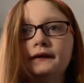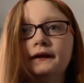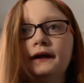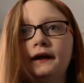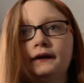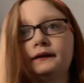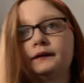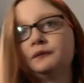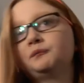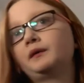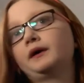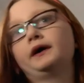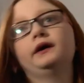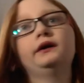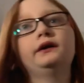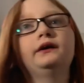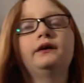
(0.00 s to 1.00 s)
It has a
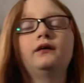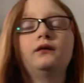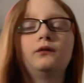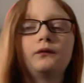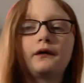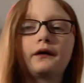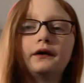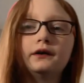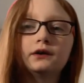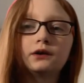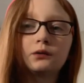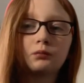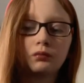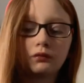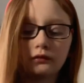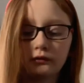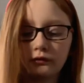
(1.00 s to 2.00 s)
band and an orchestra
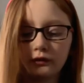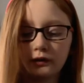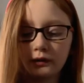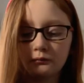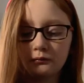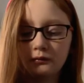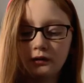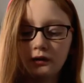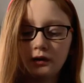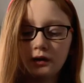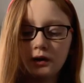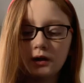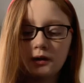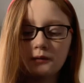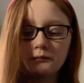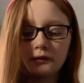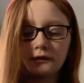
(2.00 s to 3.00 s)
program,
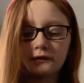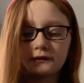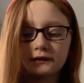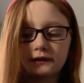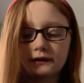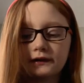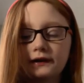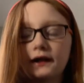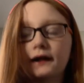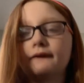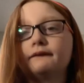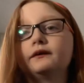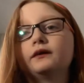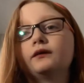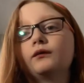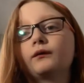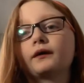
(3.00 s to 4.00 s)
Personally, I'm
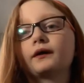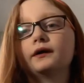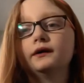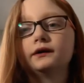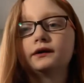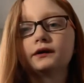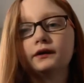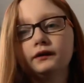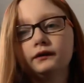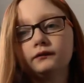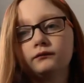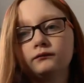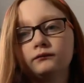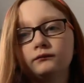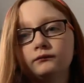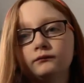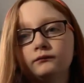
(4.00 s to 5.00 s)
in orchestra,
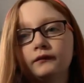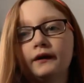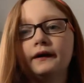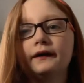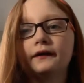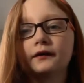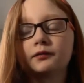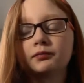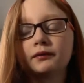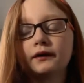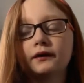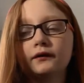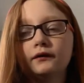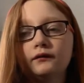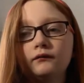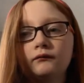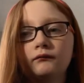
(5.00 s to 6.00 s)
and it's pretty
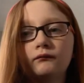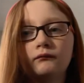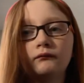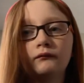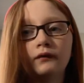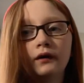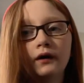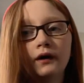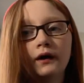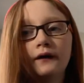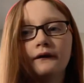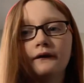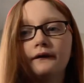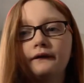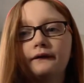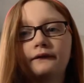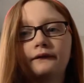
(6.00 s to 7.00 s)
good.
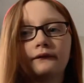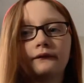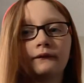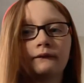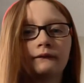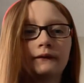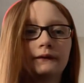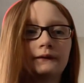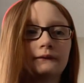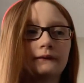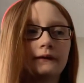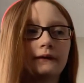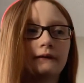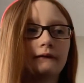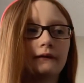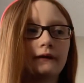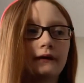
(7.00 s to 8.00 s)
Uh, the room gets
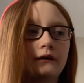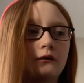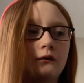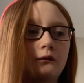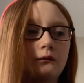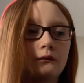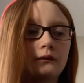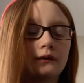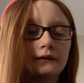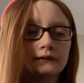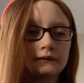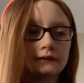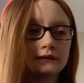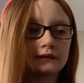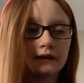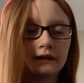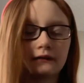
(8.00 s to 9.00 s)
really, really cold
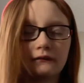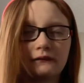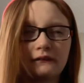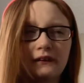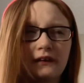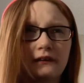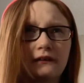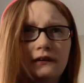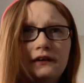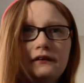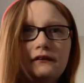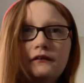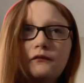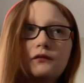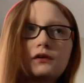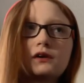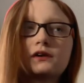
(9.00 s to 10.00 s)
because I don't think our
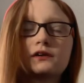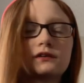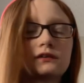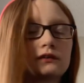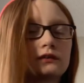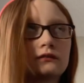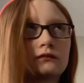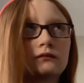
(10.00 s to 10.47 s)
heater works.